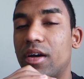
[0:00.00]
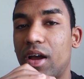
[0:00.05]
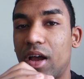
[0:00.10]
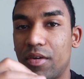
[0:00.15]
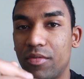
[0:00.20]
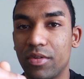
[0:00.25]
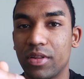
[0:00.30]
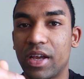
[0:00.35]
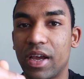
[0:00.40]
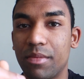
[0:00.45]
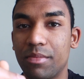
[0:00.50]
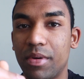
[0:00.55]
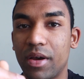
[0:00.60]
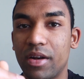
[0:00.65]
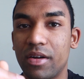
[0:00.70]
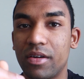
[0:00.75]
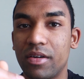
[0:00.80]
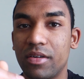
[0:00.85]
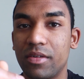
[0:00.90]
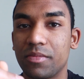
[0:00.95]
I will get
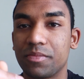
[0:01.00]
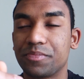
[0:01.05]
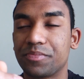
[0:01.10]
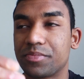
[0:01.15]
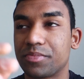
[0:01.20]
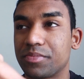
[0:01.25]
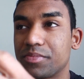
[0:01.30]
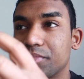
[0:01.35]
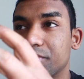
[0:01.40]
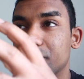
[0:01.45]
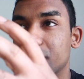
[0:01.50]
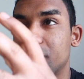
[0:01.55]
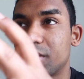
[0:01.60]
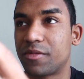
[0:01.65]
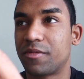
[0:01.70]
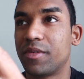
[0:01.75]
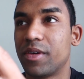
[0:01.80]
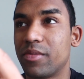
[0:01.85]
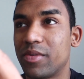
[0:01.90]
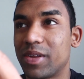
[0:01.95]
better.
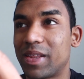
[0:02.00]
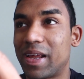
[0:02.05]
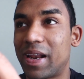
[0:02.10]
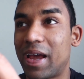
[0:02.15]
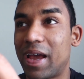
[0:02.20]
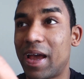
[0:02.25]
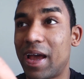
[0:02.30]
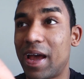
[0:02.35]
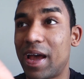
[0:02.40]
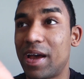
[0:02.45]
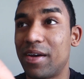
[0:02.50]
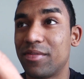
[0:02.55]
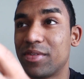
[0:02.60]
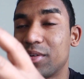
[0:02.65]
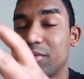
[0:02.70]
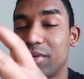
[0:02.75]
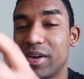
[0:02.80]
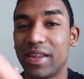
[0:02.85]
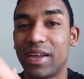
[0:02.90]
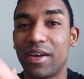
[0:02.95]
This fever that I have,
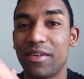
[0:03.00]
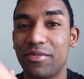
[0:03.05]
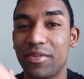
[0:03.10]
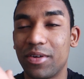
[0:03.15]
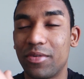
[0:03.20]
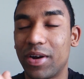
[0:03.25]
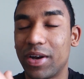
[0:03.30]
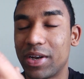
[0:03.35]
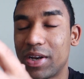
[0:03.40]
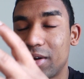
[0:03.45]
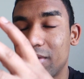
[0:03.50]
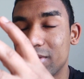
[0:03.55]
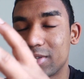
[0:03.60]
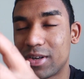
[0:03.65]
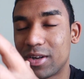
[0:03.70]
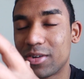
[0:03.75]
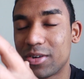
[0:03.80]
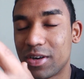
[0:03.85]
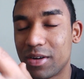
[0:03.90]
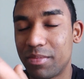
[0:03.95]
the way that I feel right now, is
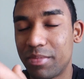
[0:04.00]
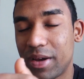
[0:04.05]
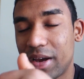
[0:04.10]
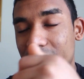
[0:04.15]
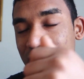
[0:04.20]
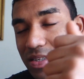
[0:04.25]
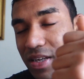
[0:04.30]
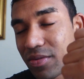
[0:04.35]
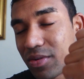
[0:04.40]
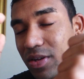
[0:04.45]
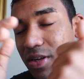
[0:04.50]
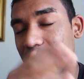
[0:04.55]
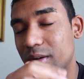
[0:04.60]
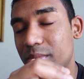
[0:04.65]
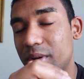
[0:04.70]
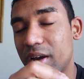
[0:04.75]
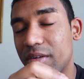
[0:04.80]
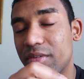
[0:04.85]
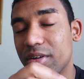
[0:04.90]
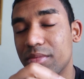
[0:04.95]
all going to pass. I will come
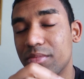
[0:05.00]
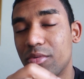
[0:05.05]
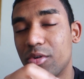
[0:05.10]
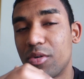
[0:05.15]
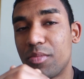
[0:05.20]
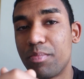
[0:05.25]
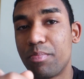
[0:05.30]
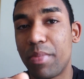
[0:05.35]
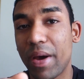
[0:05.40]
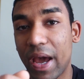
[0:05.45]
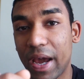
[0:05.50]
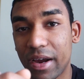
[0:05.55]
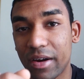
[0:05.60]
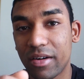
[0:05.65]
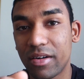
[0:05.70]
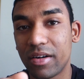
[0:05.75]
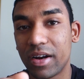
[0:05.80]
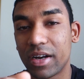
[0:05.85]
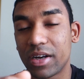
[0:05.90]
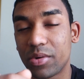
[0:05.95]
back with more
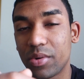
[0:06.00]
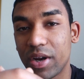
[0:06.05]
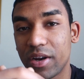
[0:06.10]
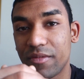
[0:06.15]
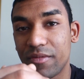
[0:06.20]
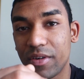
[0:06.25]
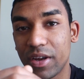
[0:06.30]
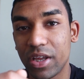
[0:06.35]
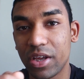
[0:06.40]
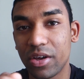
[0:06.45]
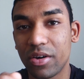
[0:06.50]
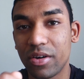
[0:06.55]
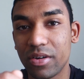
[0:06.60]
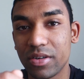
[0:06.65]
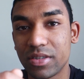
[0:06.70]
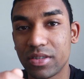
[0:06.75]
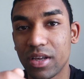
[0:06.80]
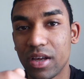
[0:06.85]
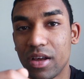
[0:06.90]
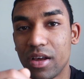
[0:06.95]
banger and great
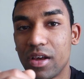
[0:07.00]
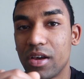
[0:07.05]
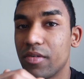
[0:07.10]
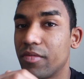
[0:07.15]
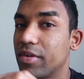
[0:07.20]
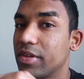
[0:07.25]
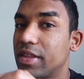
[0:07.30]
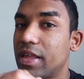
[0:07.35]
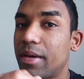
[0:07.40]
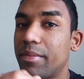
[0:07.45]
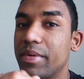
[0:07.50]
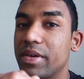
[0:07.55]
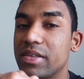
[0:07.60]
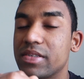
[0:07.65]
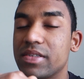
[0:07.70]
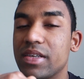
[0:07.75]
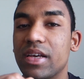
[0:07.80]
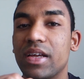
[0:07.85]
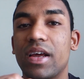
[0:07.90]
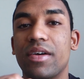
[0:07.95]
videos. With that being
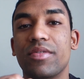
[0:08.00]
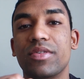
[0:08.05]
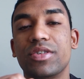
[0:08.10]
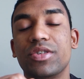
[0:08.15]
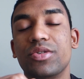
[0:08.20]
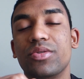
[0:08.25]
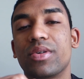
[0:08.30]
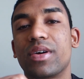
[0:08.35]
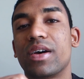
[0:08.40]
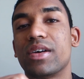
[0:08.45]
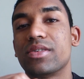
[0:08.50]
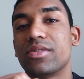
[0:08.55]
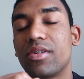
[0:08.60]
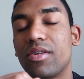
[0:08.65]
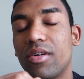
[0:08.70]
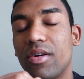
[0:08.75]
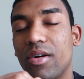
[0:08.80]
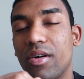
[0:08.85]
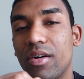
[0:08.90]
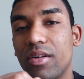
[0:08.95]
said, I will see you guys
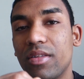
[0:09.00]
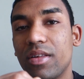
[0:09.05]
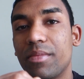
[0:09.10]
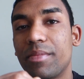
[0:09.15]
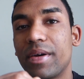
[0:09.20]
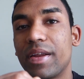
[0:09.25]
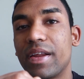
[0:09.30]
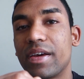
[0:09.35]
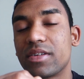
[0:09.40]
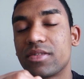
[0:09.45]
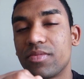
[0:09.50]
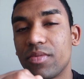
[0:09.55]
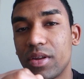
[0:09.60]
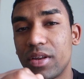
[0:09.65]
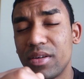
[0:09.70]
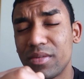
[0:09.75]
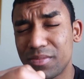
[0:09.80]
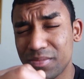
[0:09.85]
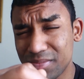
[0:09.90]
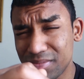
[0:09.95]
all in my next
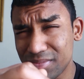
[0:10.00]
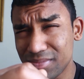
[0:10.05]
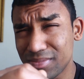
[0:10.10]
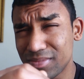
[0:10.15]
video.